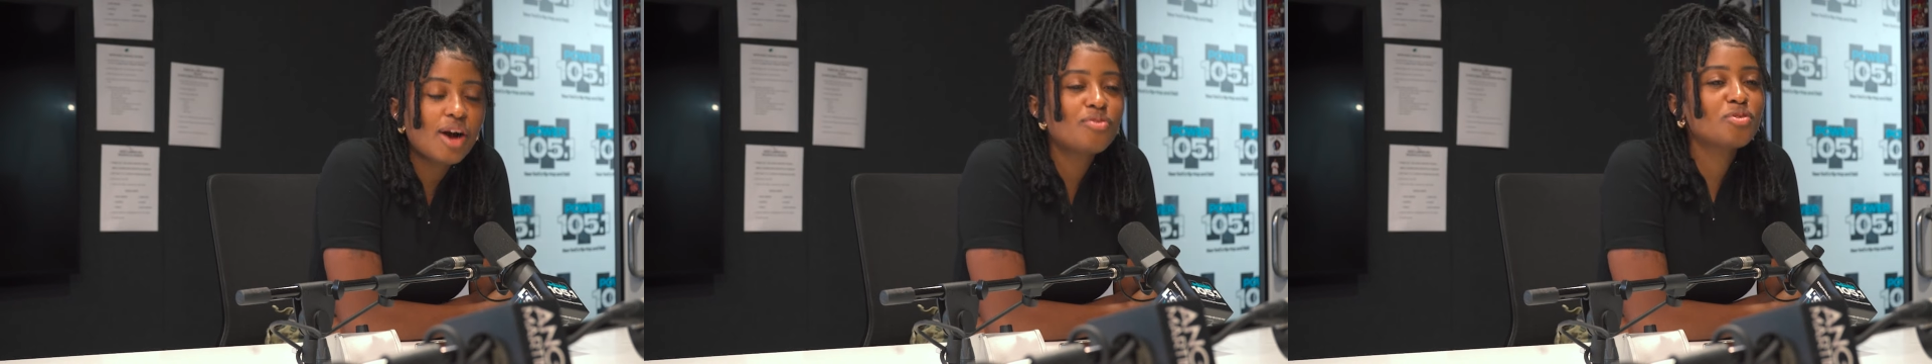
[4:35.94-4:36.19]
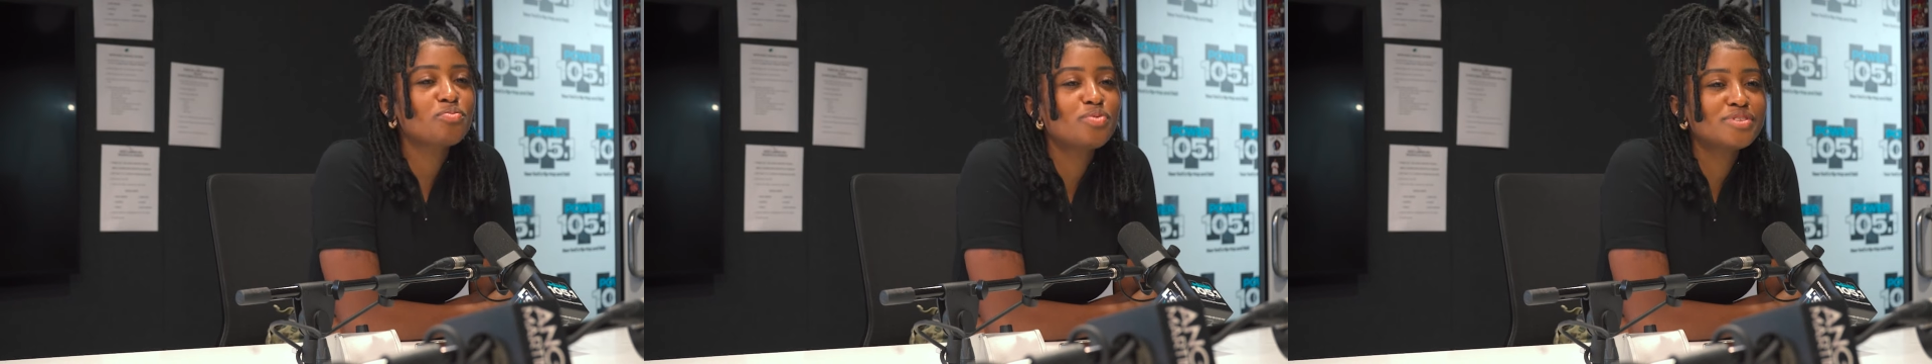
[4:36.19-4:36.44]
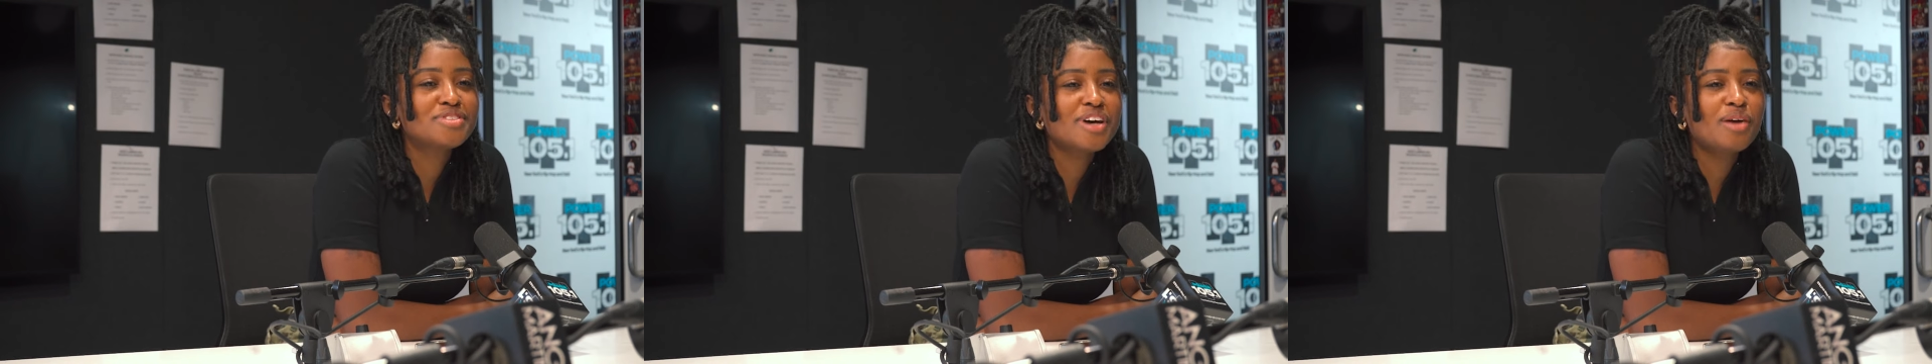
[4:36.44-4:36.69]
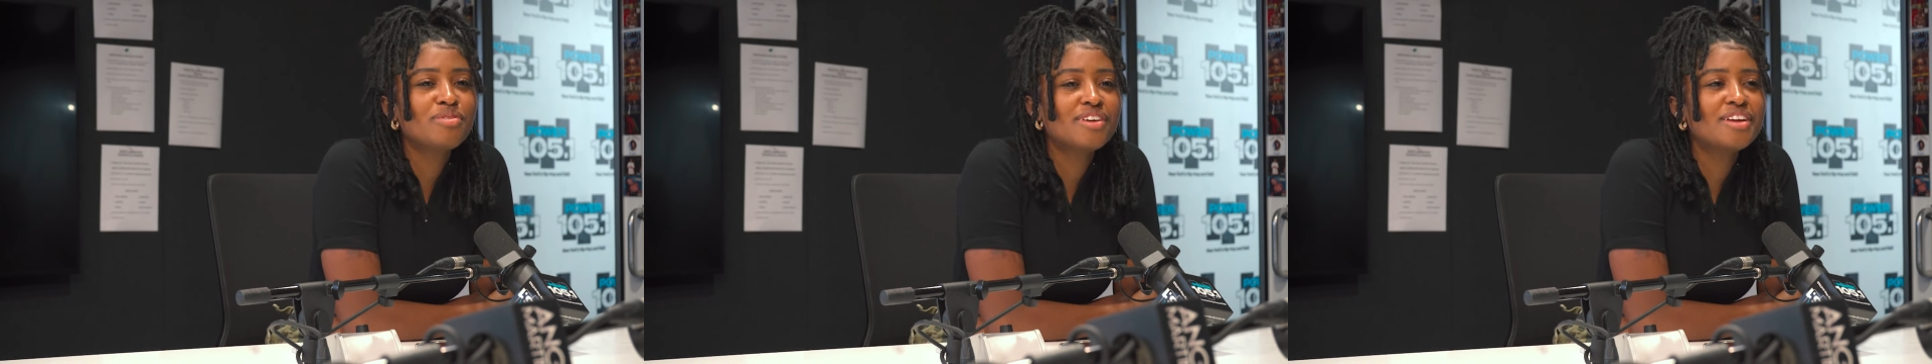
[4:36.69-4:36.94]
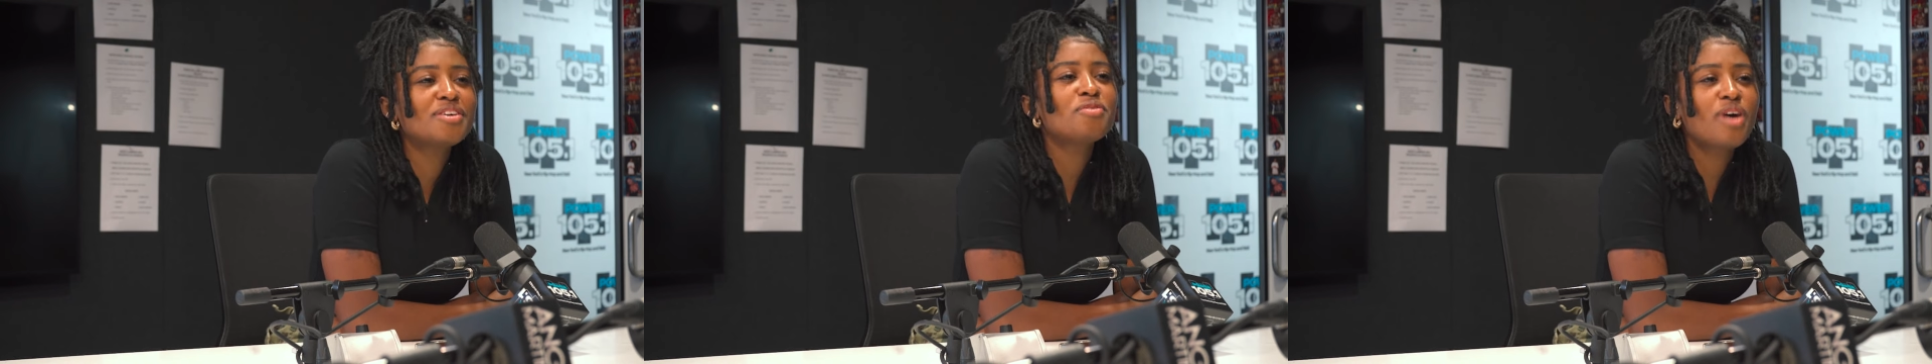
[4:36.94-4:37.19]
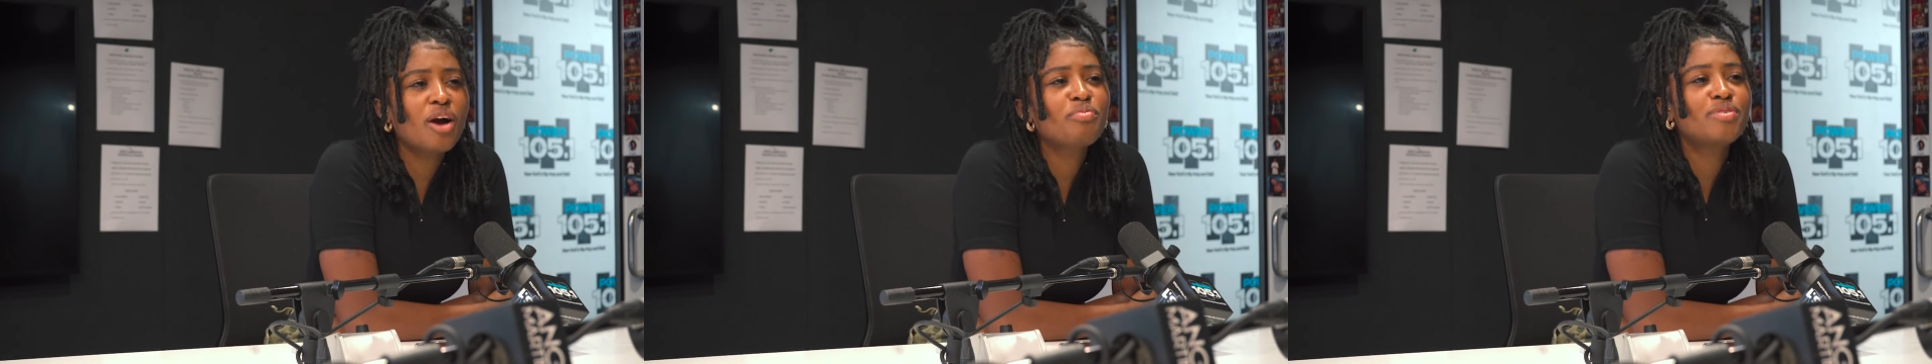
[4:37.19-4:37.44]
I wouldn't put Saba in it.
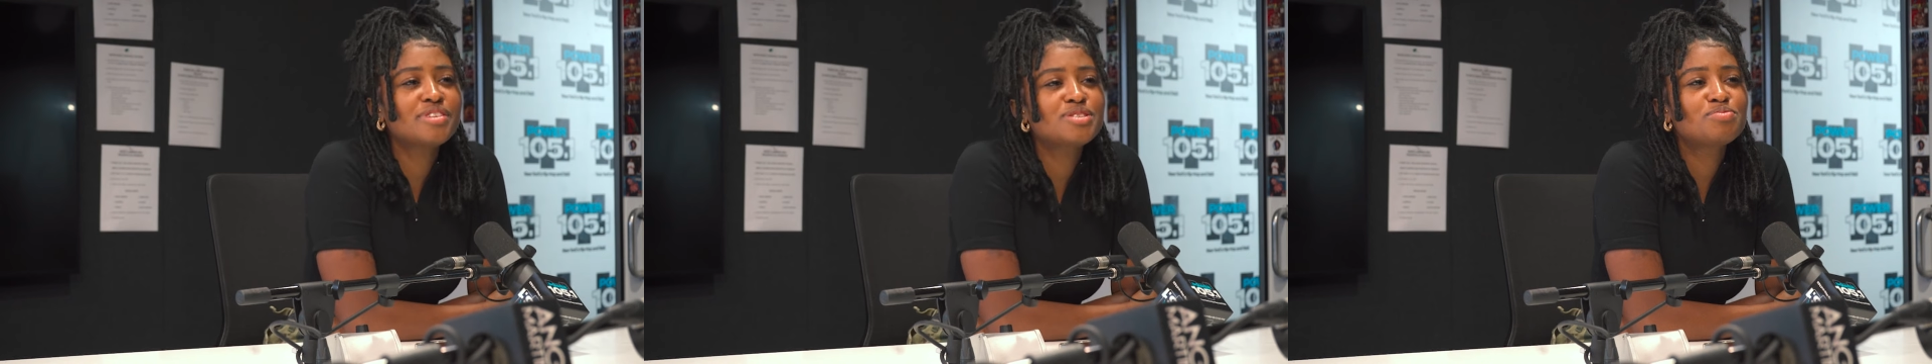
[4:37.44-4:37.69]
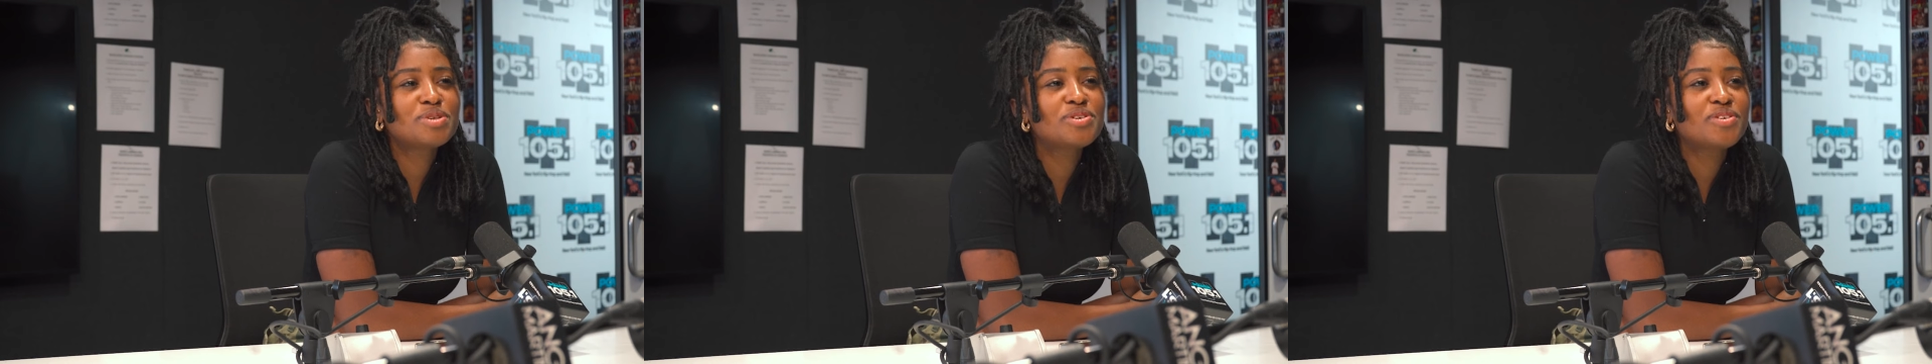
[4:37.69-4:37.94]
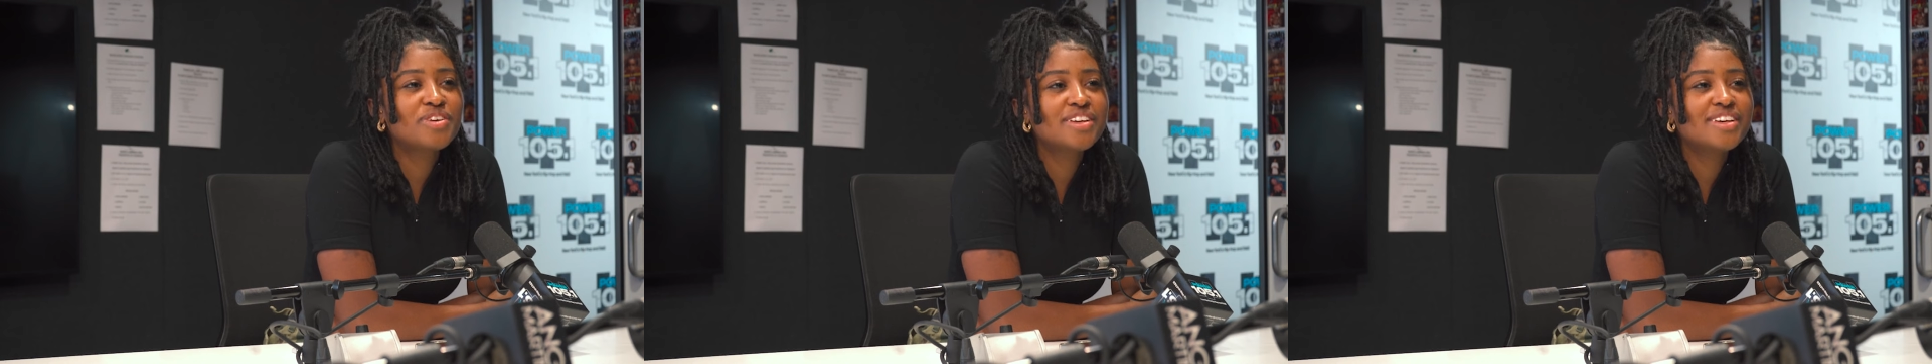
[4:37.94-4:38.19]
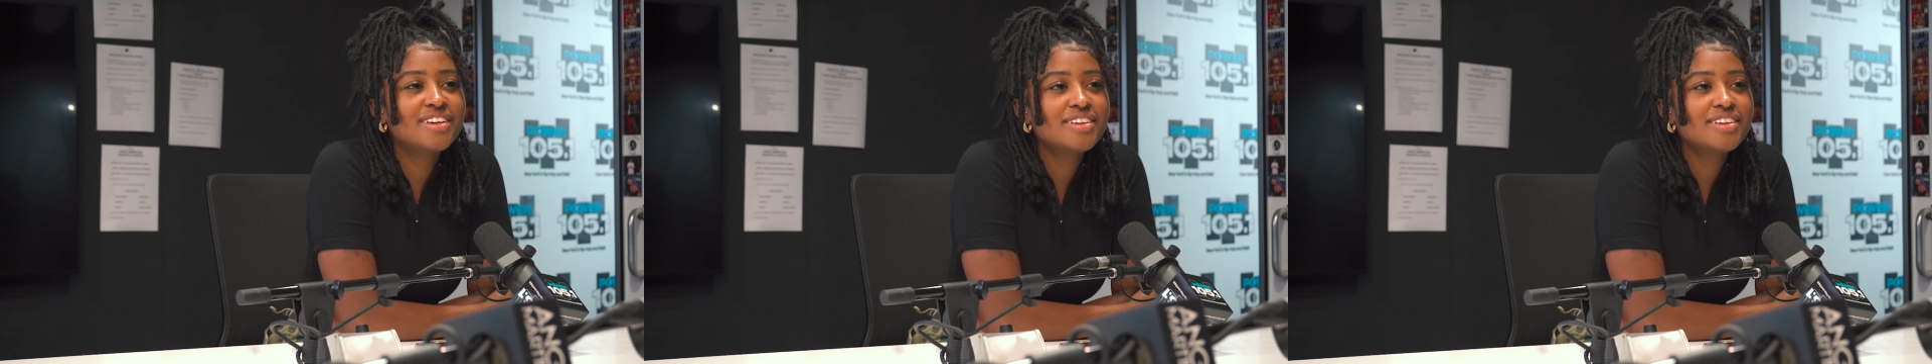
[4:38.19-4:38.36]
I put Smino in it.